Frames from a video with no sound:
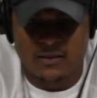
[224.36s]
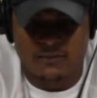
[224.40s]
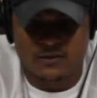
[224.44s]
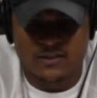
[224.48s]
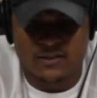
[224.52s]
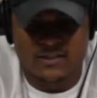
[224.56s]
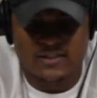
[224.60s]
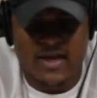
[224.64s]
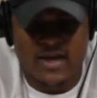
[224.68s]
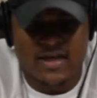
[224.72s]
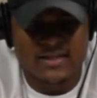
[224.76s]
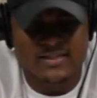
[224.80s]

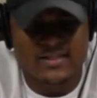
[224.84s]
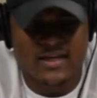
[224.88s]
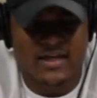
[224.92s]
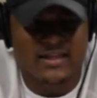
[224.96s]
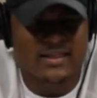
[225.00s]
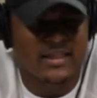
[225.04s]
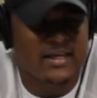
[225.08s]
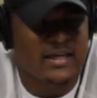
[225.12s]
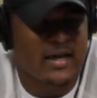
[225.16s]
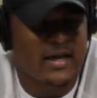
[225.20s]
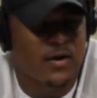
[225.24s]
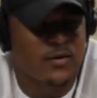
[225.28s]
Versace, I
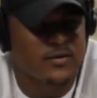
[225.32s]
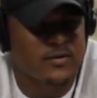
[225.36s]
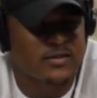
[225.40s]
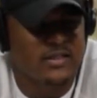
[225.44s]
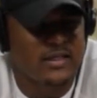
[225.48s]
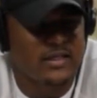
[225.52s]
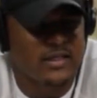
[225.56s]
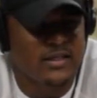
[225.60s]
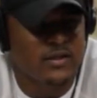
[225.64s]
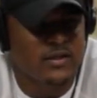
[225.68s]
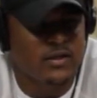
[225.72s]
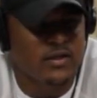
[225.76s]
think I was
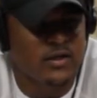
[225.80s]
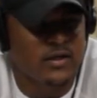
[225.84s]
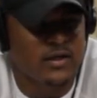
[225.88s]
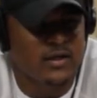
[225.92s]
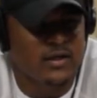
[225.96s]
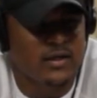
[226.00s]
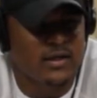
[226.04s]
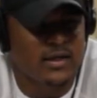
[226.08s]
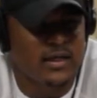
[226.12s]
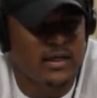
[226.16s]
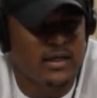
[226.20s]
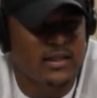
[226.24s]

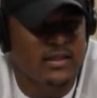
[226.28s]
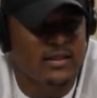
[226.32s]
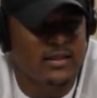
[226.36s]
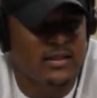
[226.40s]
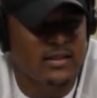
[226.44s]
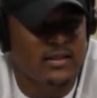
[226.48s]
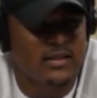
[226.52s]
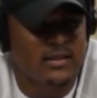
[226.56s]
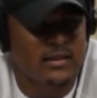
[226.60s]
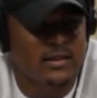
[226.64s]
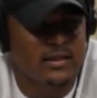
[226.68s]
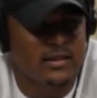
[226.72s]
either in